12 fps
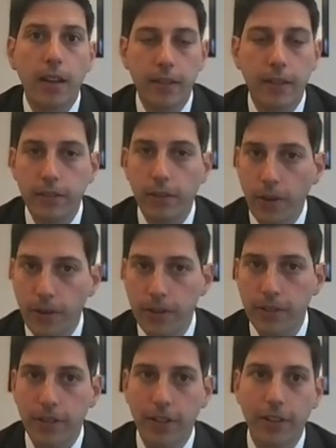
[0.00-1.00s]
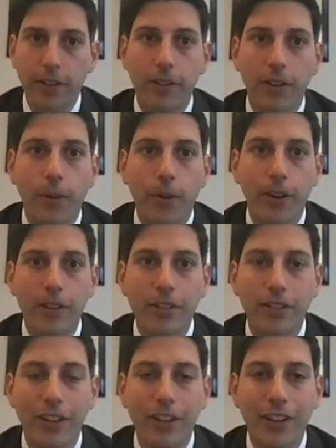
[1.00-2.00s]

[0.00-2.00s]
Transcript: And you'll notice the orange